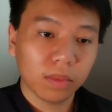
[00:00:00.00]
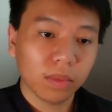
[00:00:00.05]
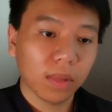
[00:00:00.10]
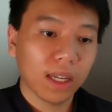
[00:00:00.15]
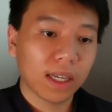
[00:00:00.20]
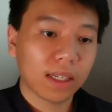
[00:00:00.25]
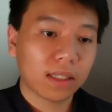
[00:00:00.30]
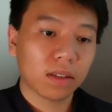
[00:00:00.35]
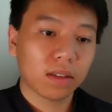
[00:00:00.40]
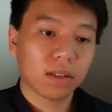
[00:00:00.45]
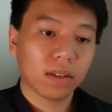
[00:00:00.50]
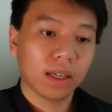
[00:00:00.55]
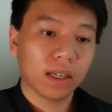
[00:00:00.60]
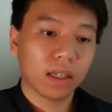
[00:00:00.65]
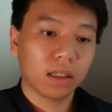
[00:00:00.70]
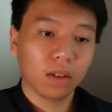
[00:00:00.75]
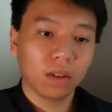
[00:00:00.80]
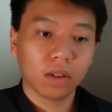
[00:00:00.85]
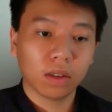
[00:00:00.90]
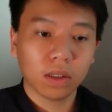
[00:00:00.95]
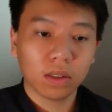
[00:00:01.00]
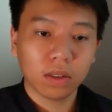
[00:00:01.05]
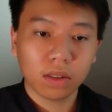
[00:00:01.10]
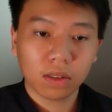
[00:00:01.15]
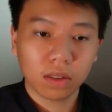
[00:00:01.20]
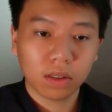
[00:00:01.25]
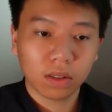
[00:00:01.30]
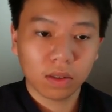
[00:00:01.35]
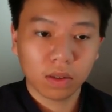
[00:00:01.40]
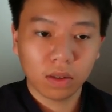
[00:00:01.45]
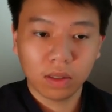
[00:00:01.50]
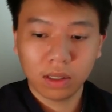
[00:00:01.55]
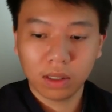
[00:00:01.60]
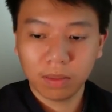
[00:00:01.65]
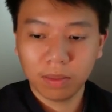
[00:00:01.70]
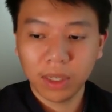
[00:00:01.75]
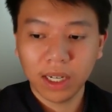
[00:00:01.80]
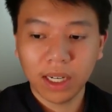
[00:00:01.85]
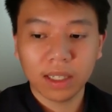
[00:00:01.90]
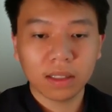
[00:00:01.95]
lectors like Logos,
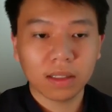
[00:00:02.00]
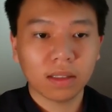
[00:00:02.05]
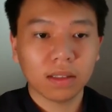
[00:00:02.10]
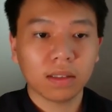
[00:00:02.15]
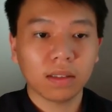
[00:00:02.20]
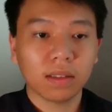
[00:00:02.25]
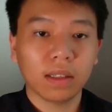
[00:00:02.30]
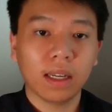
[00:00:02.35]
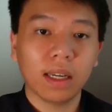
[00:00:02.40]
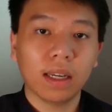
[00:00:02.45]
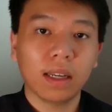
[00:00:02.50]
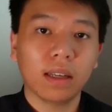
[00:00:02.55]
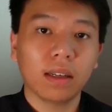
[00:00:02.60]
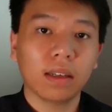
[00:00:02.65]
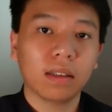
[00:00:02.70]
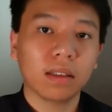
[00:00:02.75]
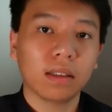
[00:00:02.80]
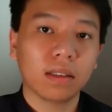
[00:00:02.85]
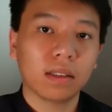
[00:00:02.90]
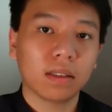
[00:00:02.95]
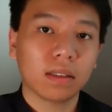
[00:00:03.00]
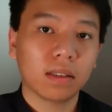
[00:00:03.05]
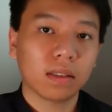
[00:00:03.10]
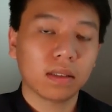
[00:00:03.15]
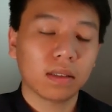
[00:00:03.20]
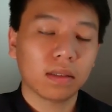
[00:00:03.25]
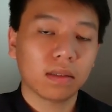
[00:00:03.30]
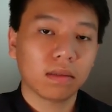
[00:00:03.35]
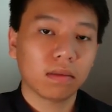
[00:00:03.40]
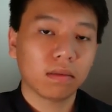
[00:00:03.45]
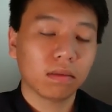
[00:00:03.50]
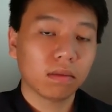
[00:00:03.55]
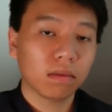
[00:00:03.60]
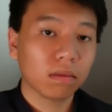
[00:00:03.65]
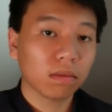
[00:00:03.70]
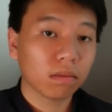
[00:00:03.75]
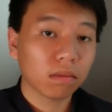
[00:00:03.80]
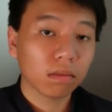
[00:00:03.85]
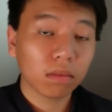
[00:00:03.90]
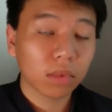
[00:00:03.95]
or pest, and
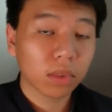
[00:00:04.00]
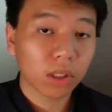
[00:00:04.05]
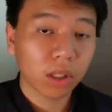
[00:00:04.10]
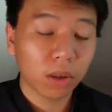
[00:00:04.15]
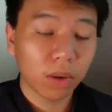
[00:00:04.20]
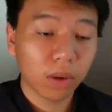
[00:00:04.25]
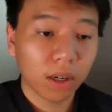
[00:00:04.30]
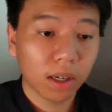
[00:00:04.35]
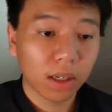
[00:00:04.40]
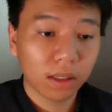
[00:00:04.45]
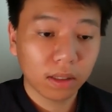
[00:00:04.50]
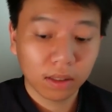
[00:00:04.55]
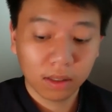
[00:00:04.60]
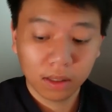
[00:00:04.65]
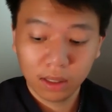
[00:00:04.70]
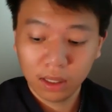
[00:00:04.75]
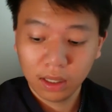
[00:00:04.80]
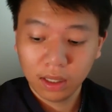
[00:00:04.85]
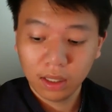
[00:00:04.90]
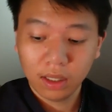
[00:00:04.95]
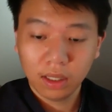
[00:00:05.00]
so on.